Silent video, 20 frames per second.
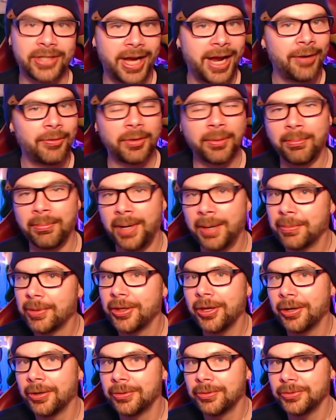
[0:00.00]
I remember
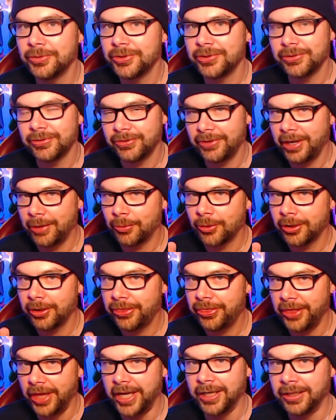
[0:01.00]
those. They were a
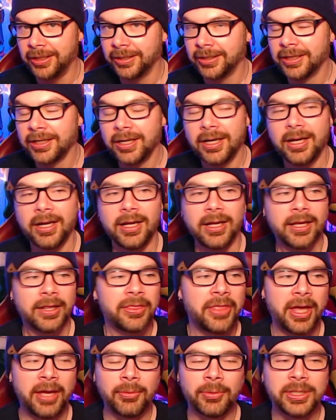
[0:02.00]
thing.
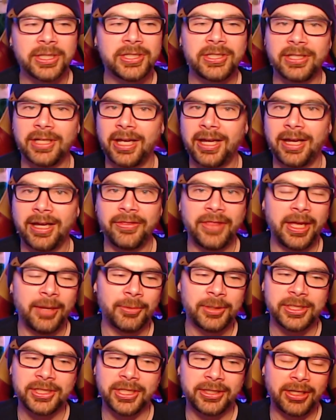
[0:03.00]
They would sit
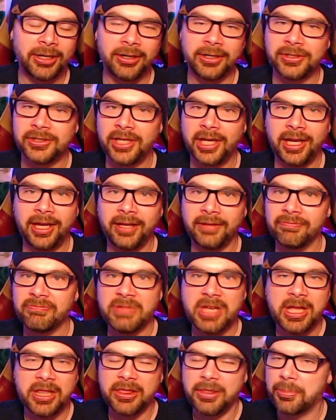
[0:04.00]
there and say
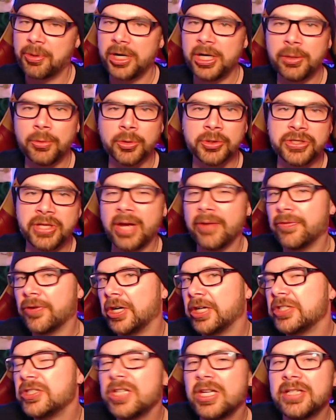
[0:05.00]
the prequels never
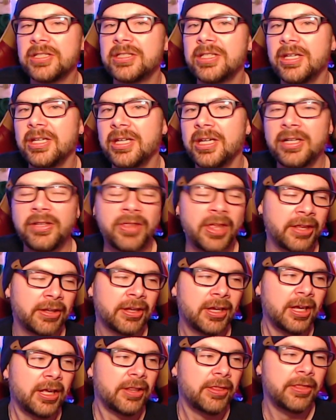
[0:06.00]
existed, that
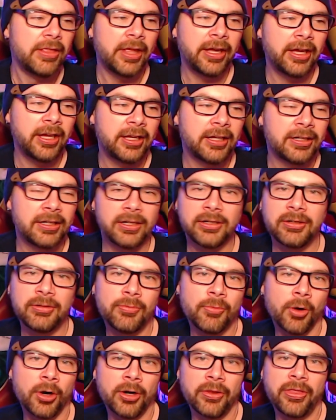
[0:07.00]
they
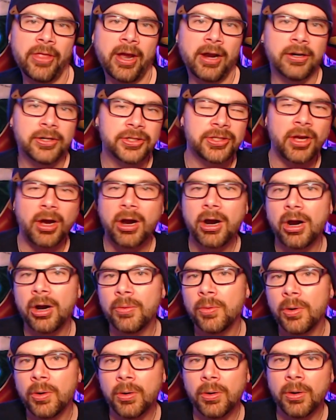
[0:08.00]
weren't their Star
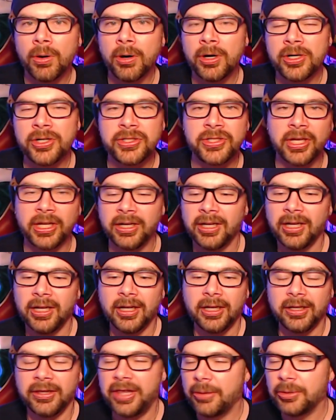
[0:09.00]
Wars, that
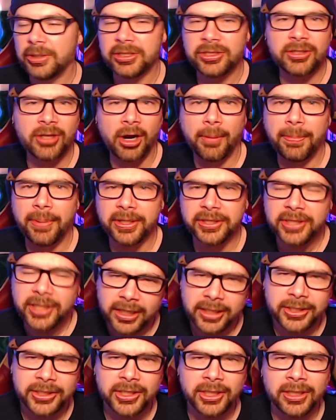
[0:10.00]
they would start
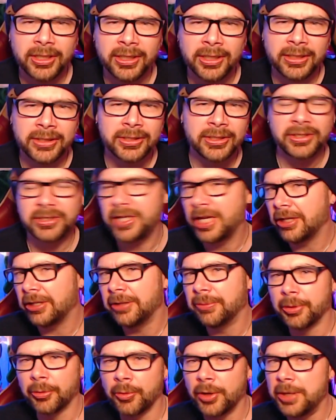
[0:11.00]
petitions telling
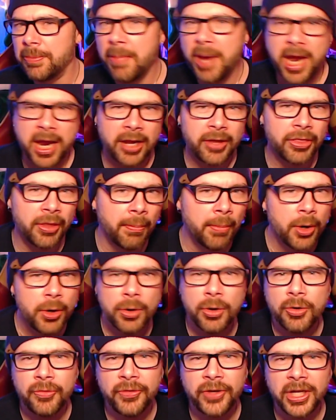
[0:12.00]
them to remake the
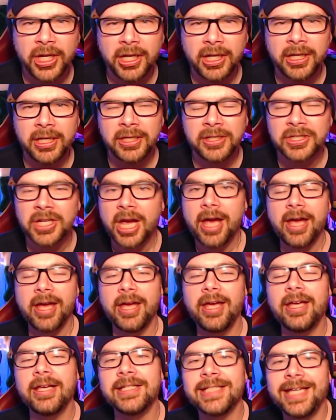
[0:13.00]
movies.
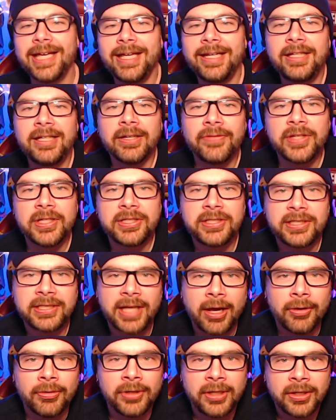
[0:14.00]
Is any of this
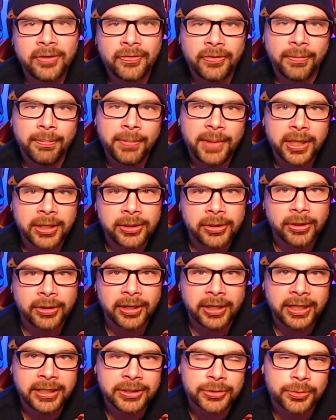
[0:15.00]
sounding familiar
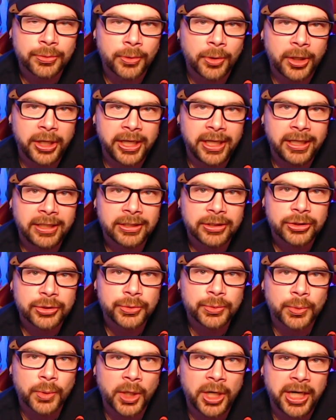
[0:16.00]
in
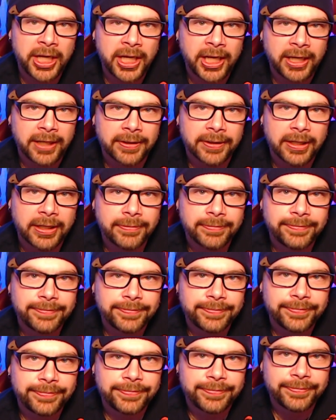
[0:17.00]
2020?
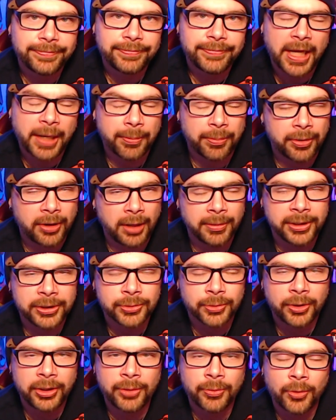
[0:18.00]
And probably
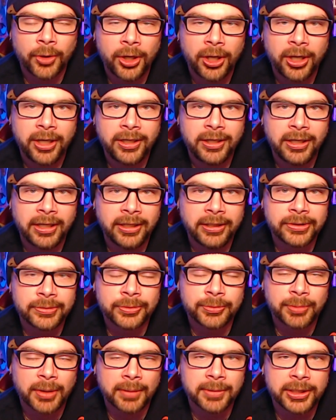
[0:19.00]
21 and
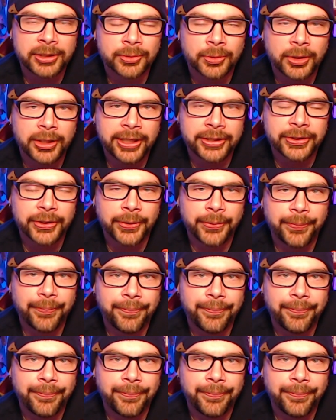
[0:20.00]
probably 22.